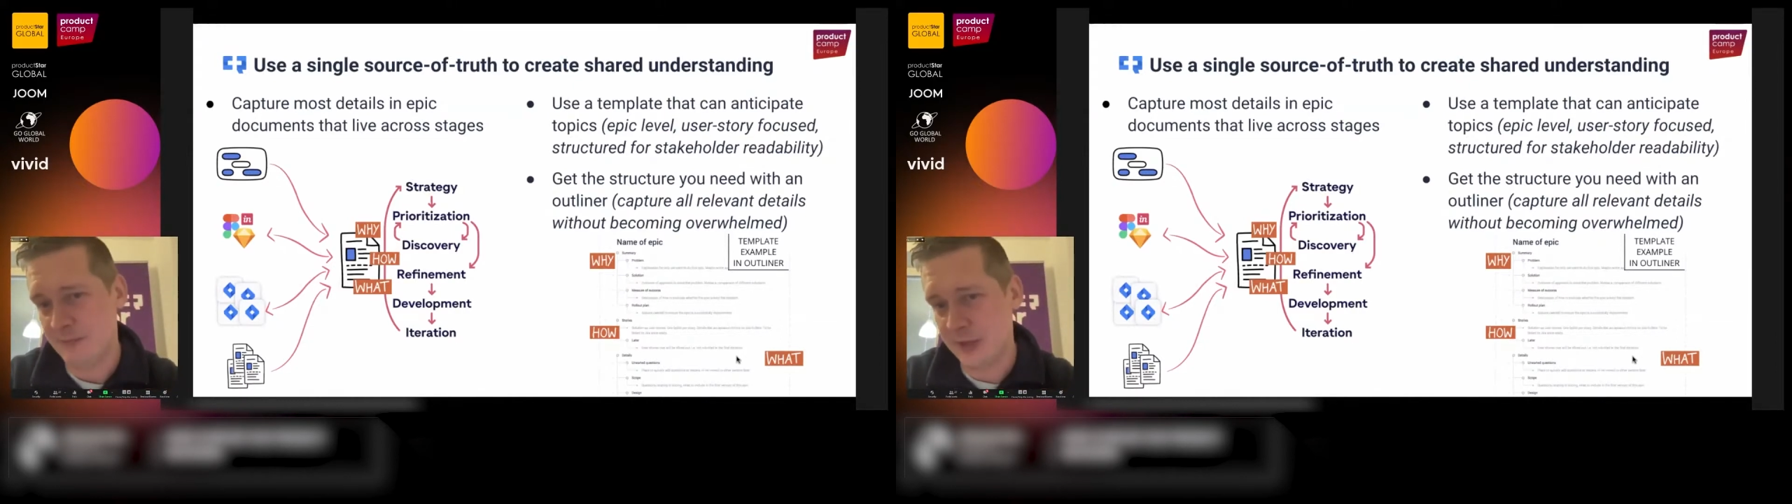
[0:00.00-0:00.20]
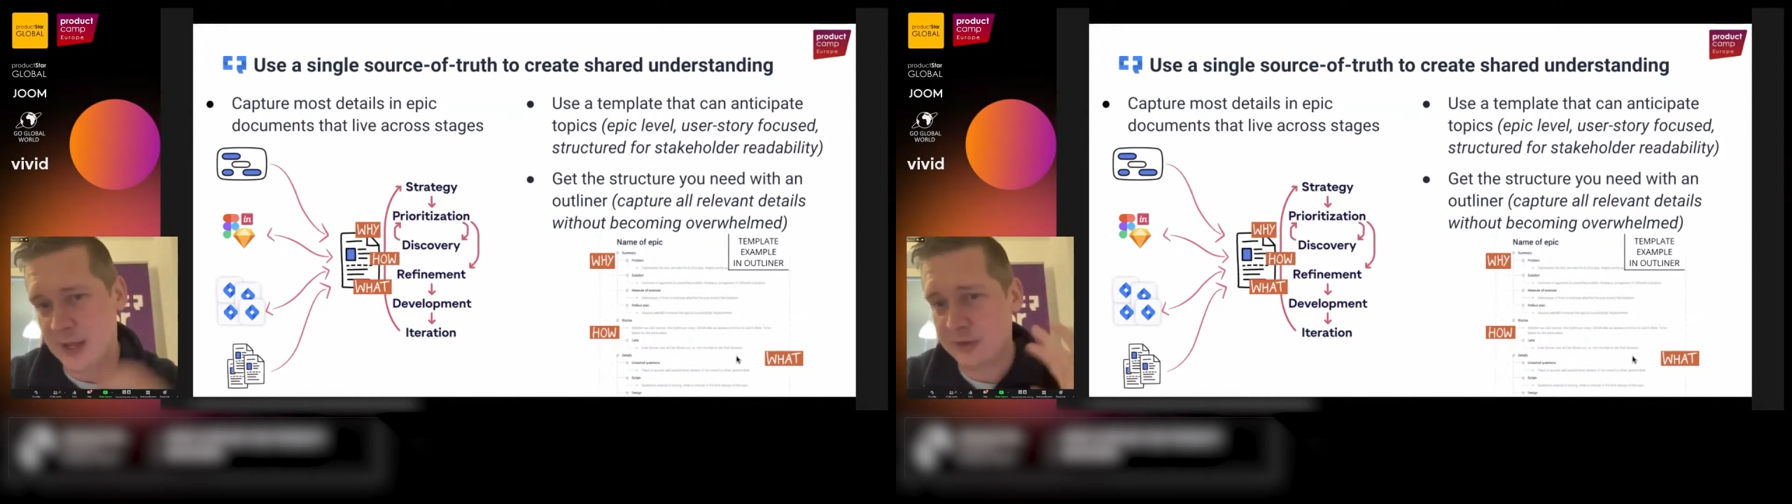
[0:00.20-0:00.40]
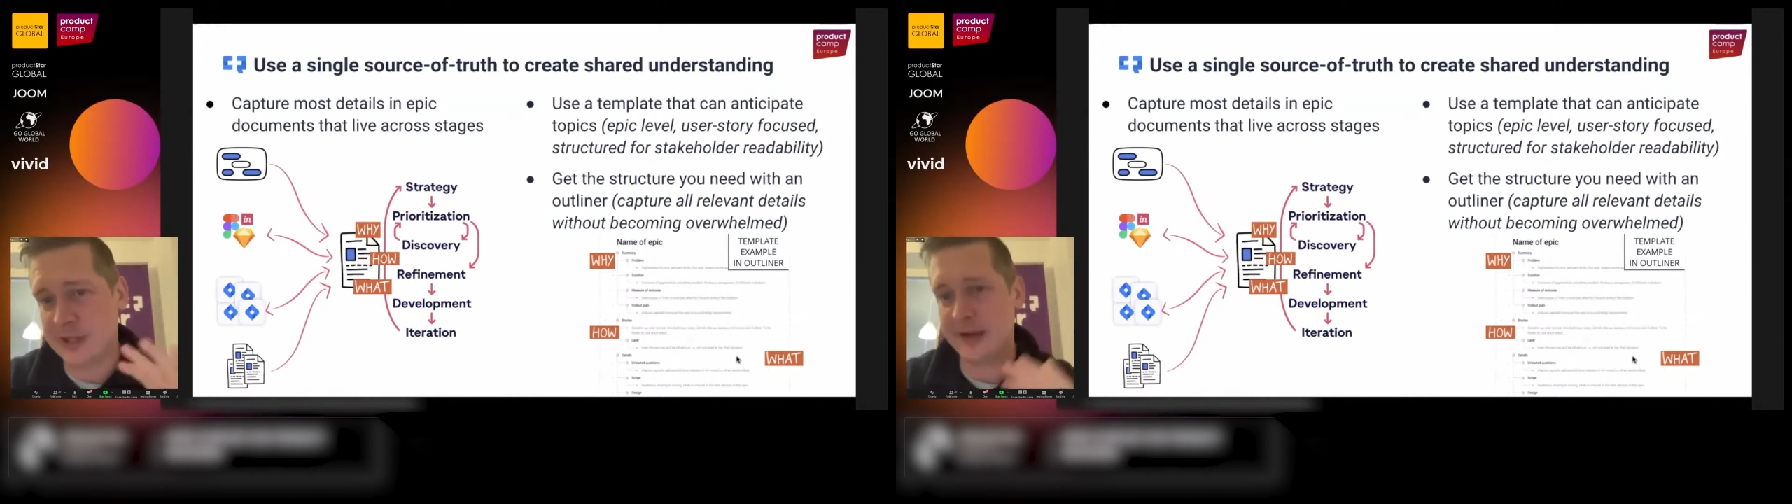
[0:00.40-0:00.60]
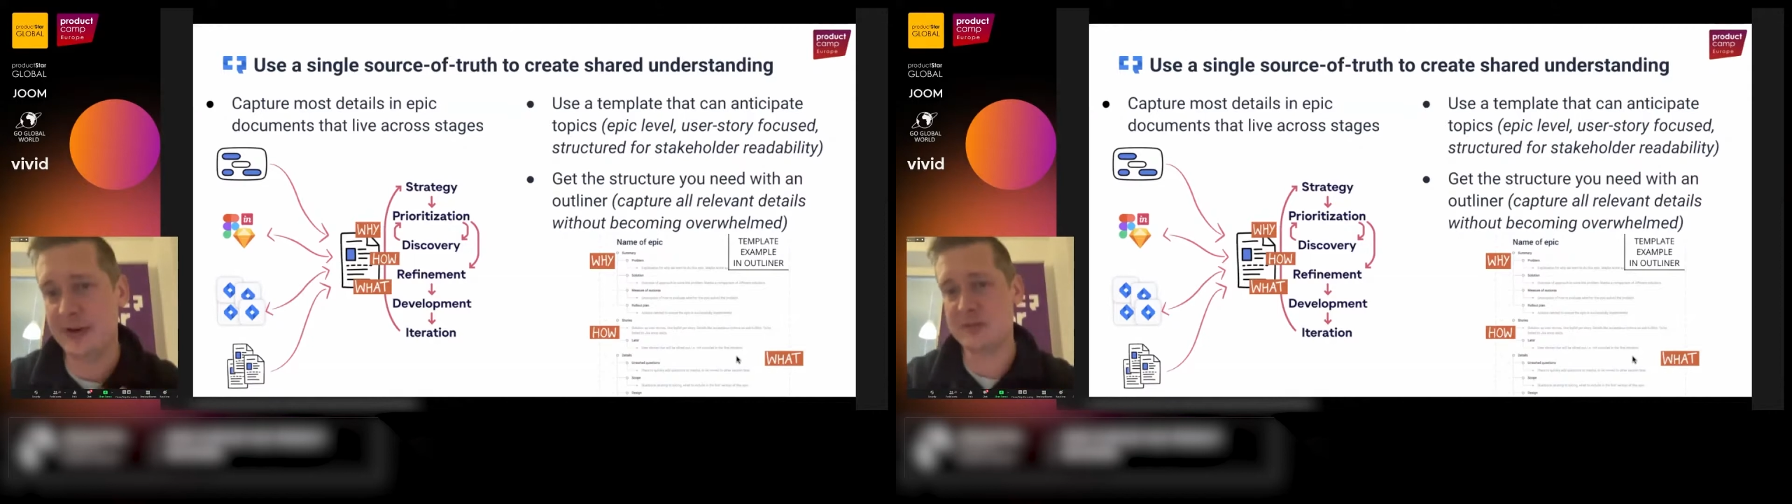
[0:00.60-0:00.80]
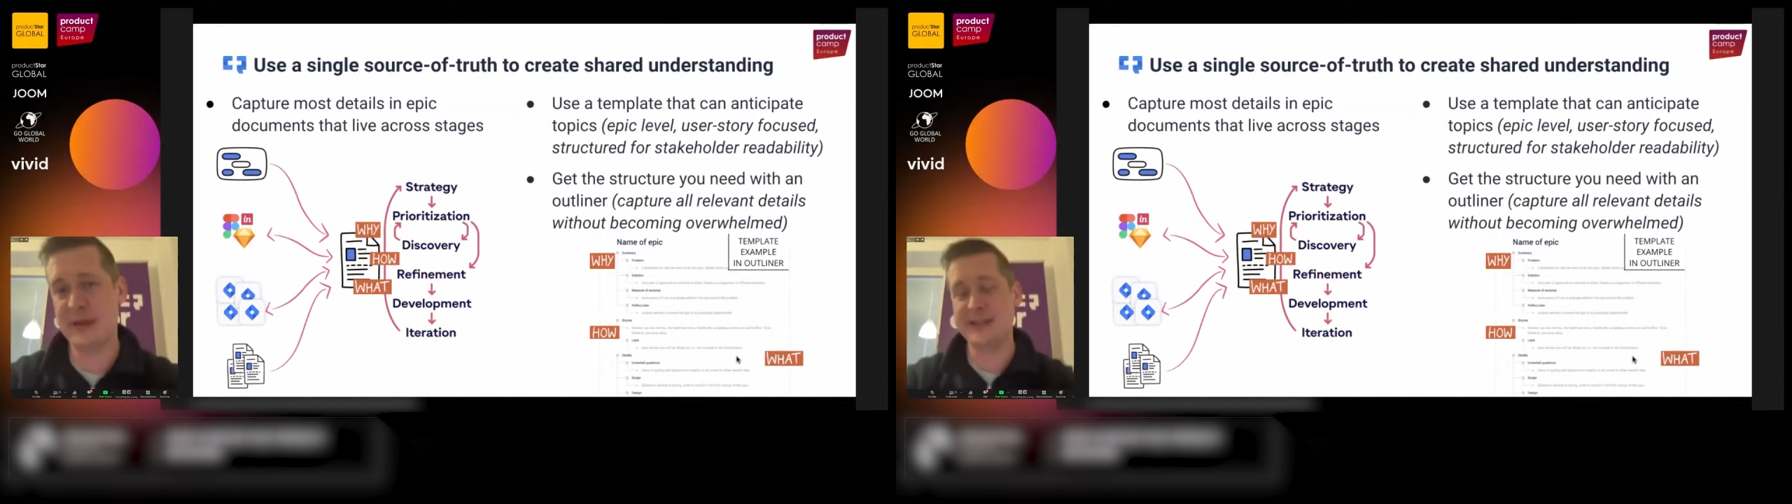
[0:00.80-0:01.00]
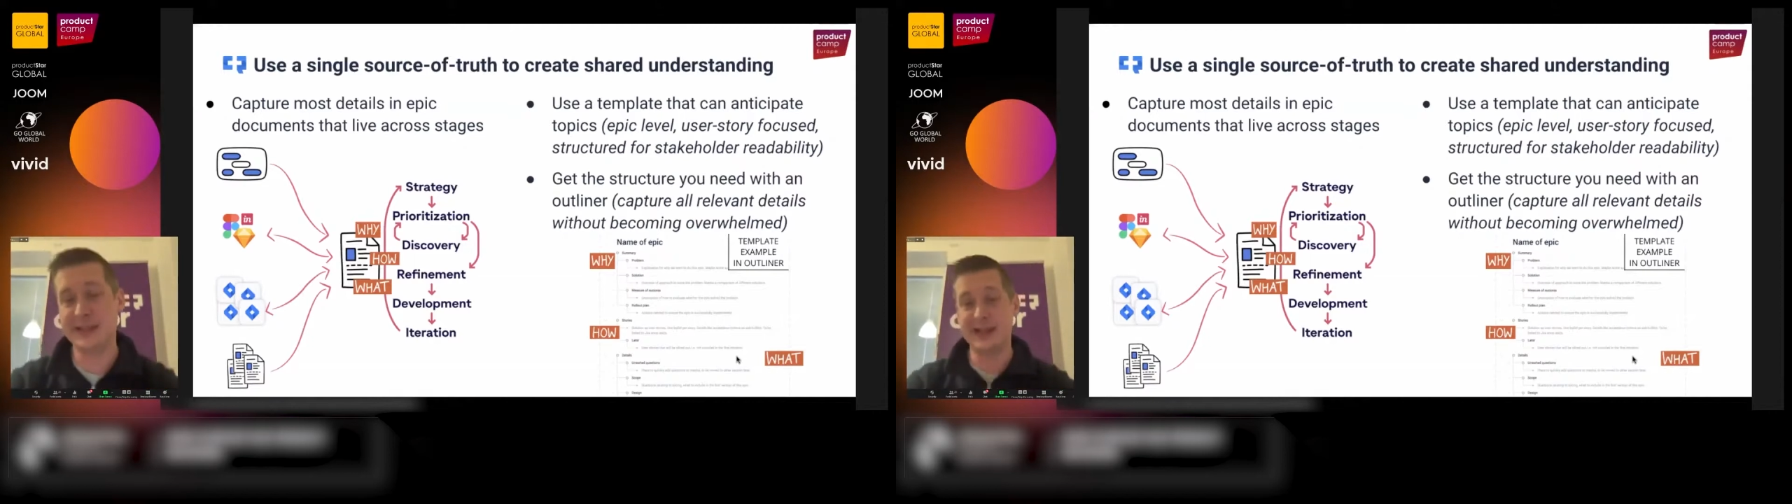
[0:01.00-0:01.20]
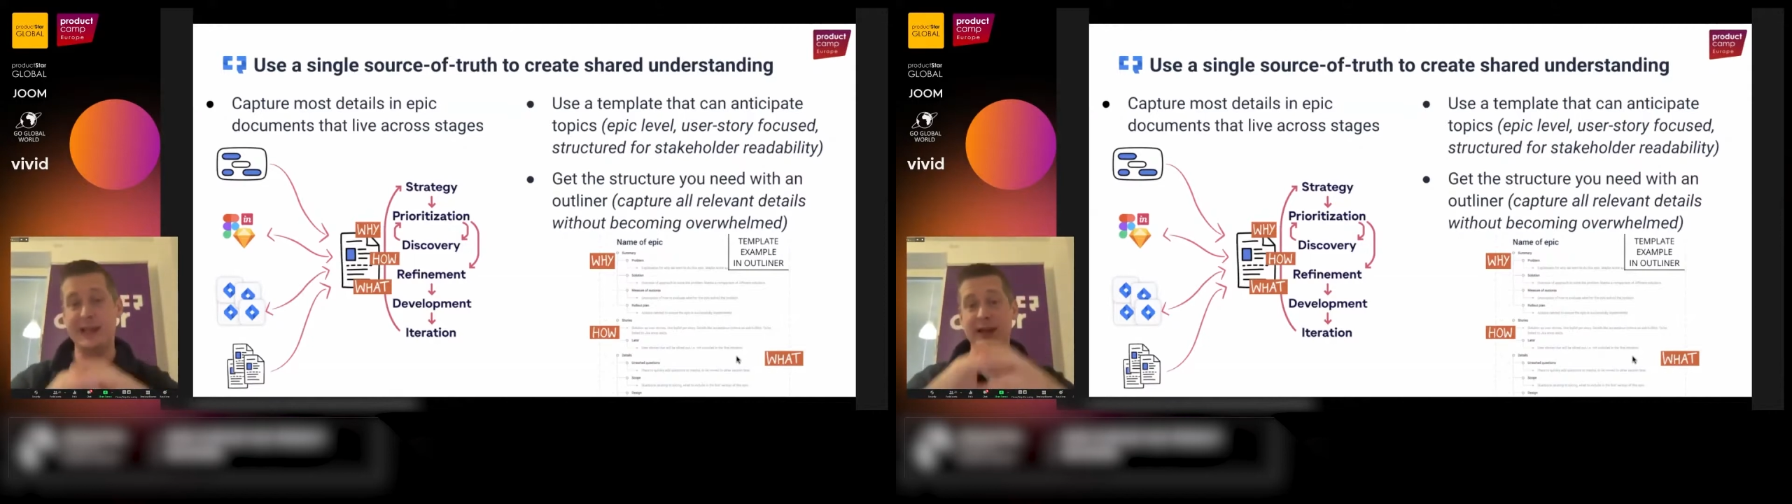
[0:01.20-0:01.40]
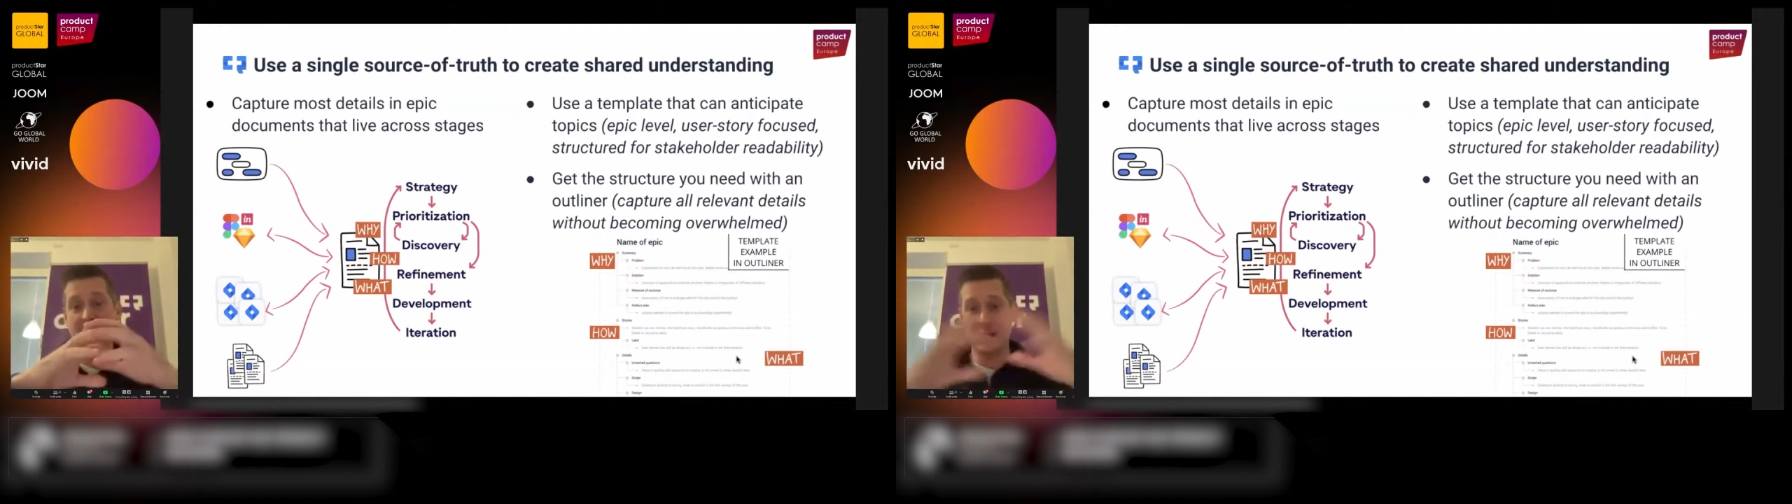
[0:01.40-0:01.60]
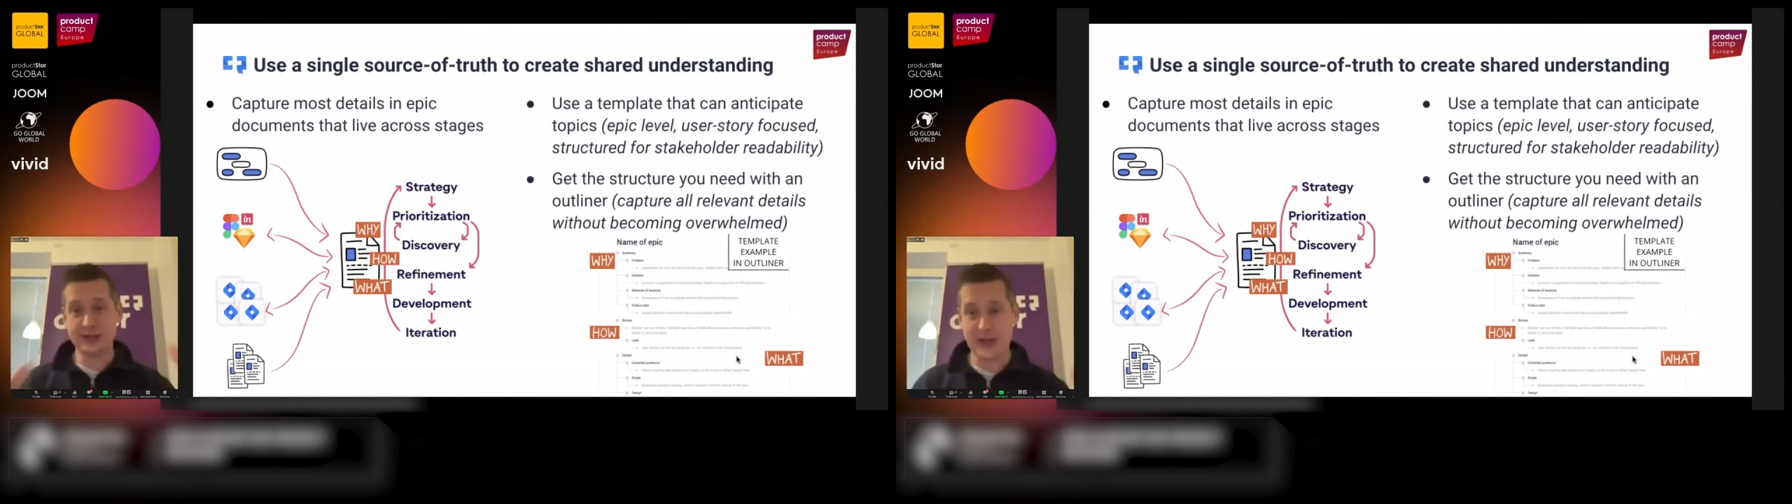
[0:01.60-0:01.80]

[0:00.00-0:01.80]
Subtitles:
An outliner is basically a